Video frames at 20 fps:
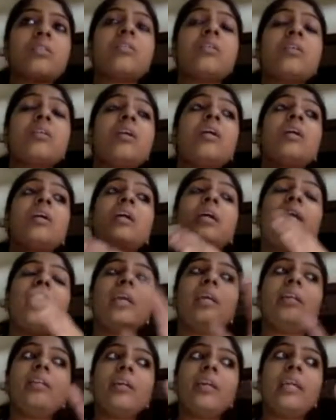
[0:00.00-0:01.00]
tasks,
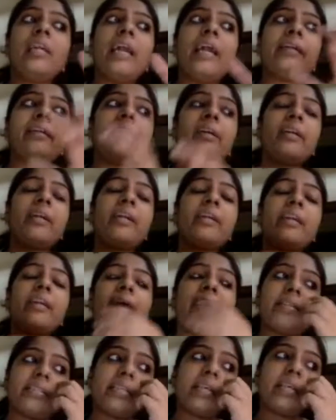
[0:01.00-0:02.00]
either a letter
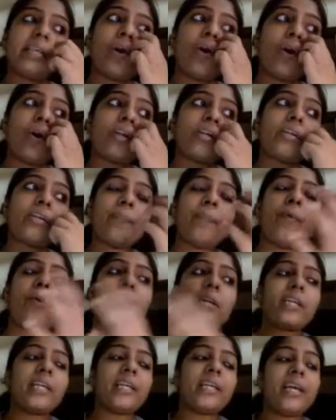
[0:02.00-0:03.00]
and an essay
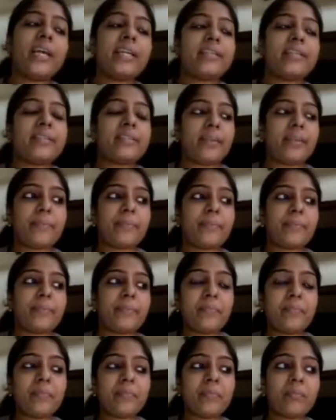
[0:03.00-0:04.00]
or a report and an
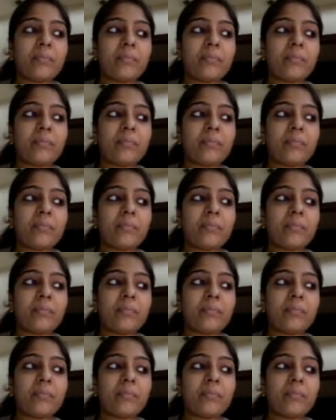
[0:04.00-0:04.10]
essay,